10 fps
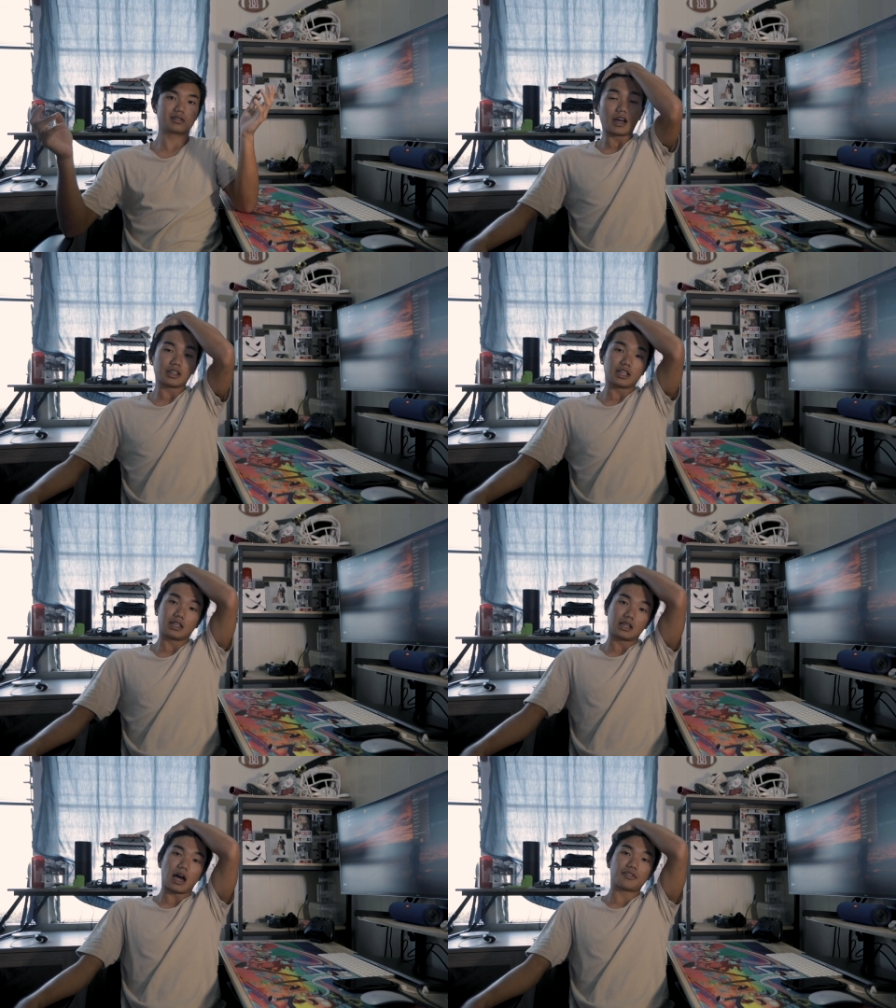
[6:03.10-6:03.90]
And
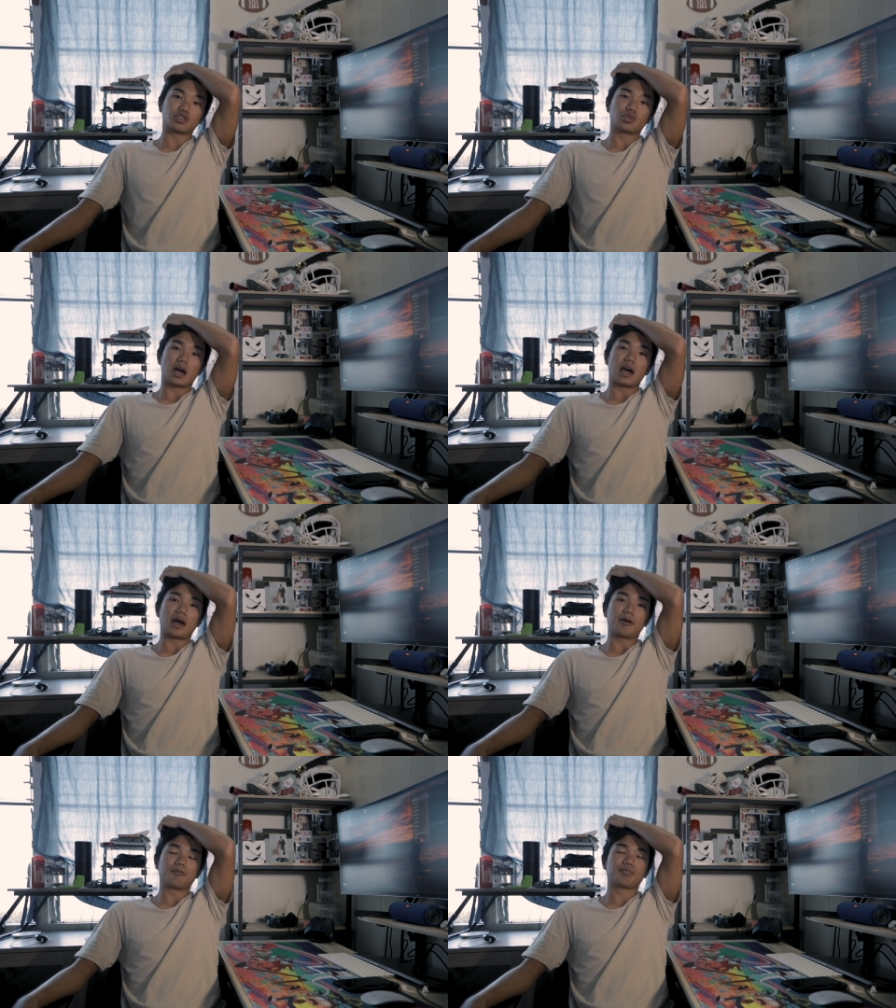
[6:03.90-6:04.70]
then after
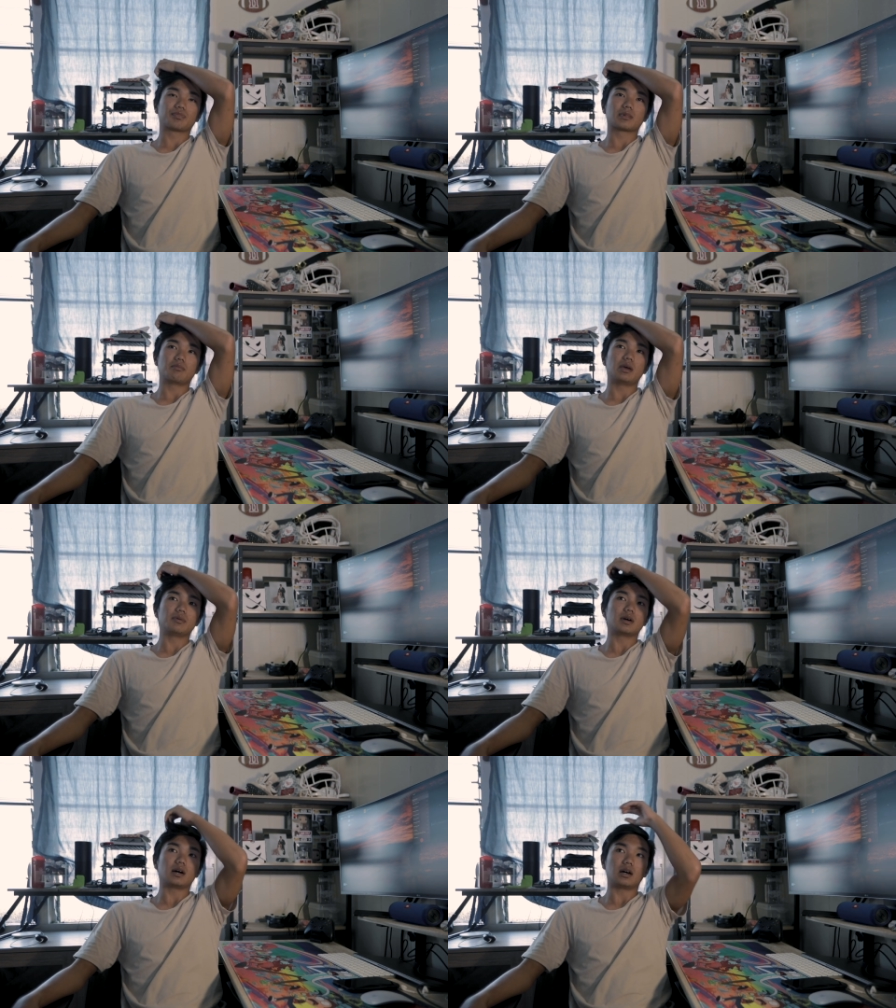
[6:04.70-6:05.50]
that,
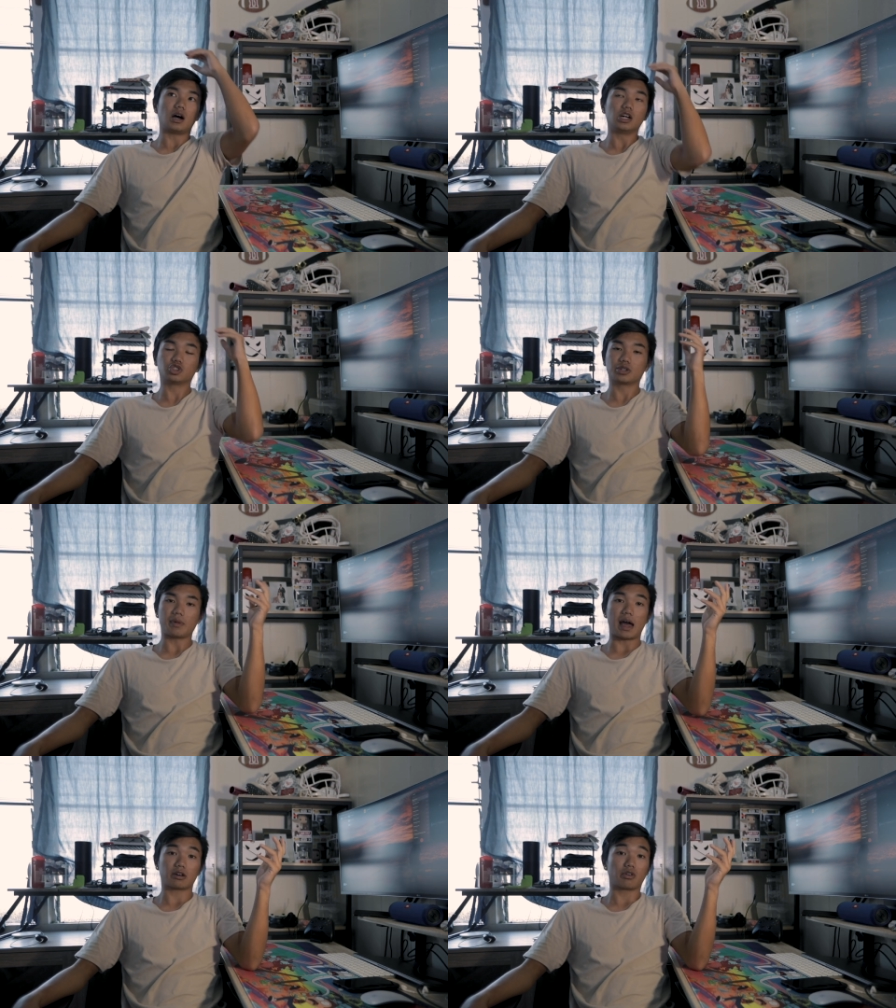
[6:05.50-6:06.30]
maybe a 100
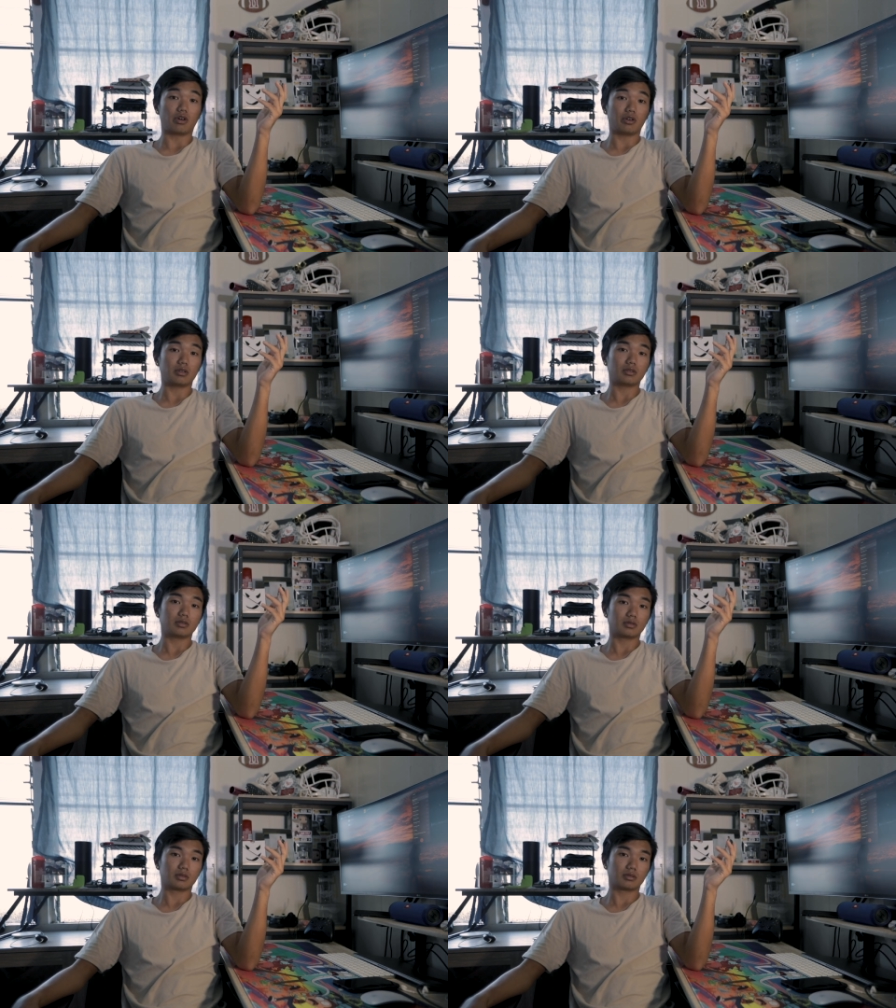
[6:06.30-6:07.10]
macro,
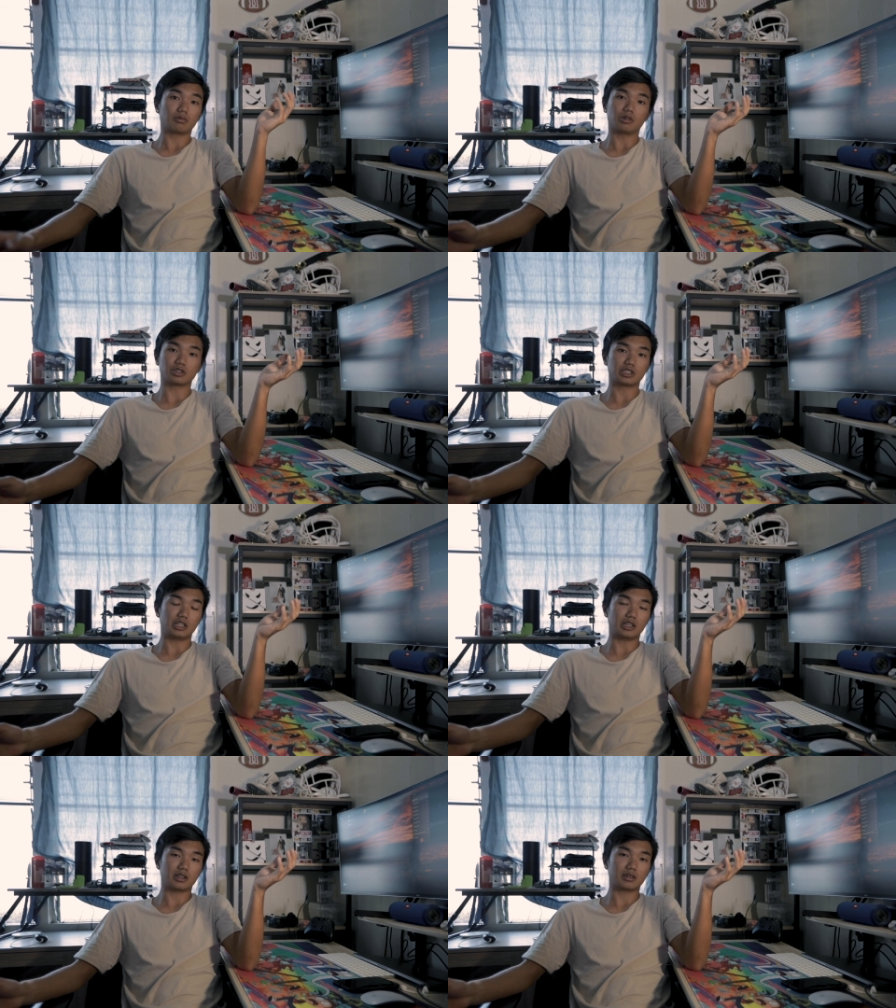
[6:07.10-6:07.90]
we'll see.